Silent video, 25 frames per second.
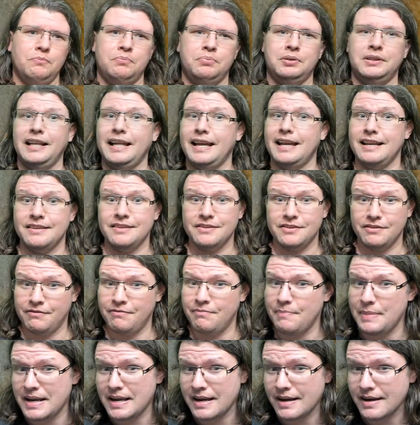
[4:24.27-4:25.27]
planes of
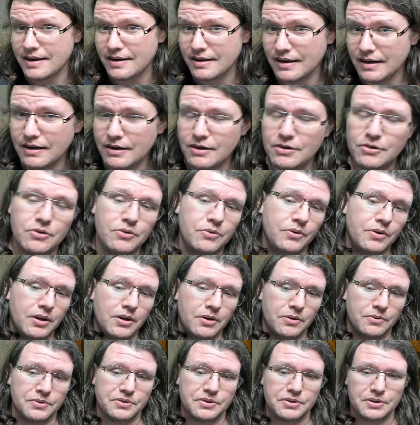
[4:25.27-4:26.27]
being? Who
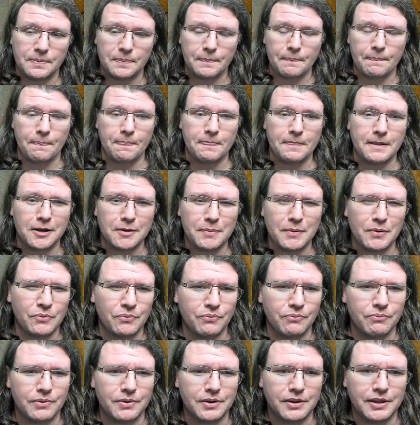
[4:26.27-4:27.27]
knows? It could be
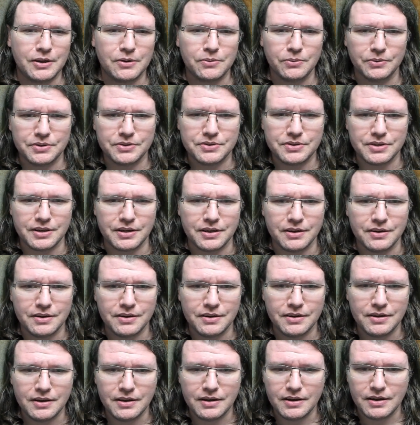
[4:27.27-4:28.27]
really cool to see.
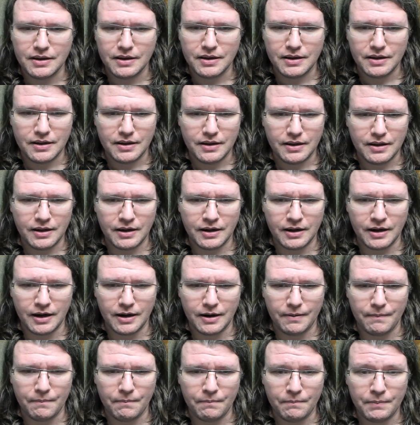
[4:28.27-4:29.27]

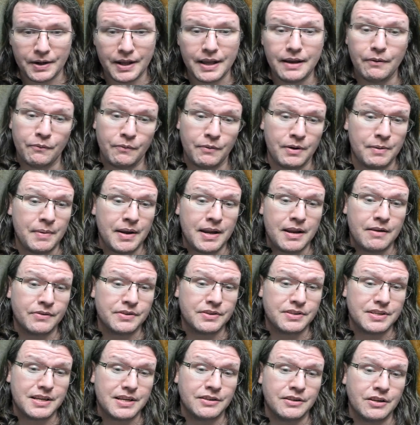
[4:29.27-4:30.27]
But again, we may even
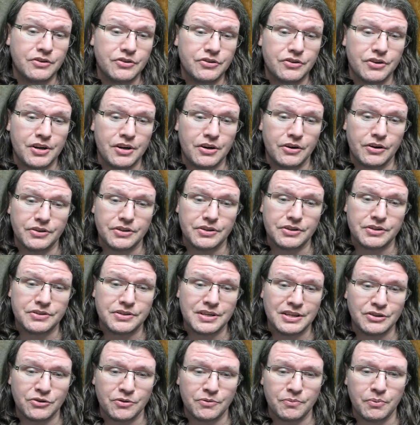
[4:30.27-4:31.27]
see a dungeon here at this
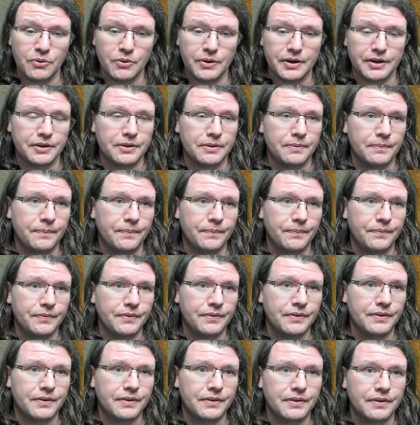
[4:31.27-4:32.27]
central point.
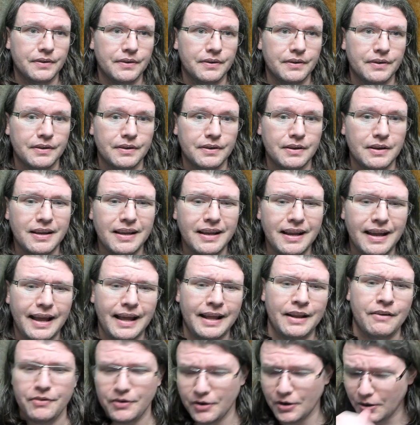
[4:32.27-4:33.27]
And
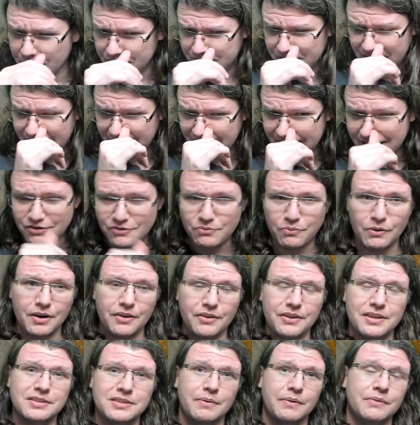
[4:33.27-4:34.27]
if you notice, each one of
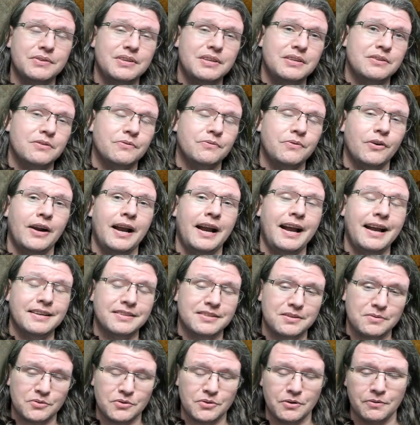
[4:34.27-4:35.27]
these that we've seen so far has
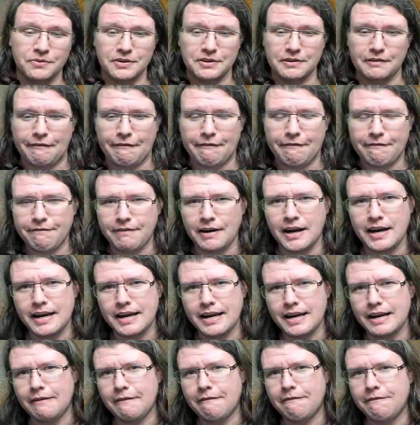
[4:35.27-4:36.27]
some sort of
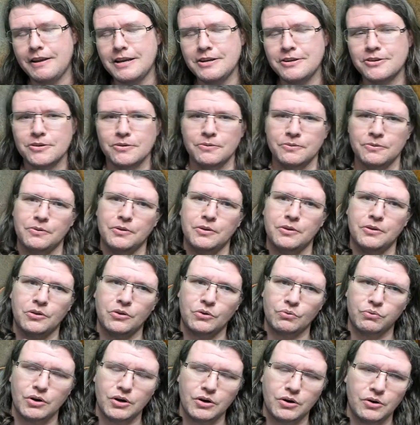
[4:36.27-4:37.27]
defining feature. The
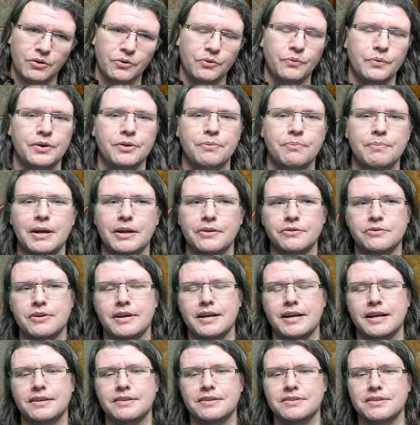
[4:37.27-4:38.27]
throne with
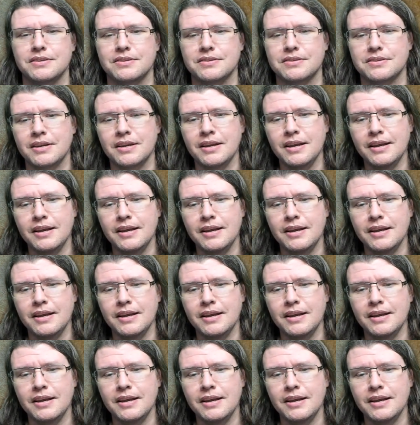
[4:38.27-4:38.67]
Maldraxxus,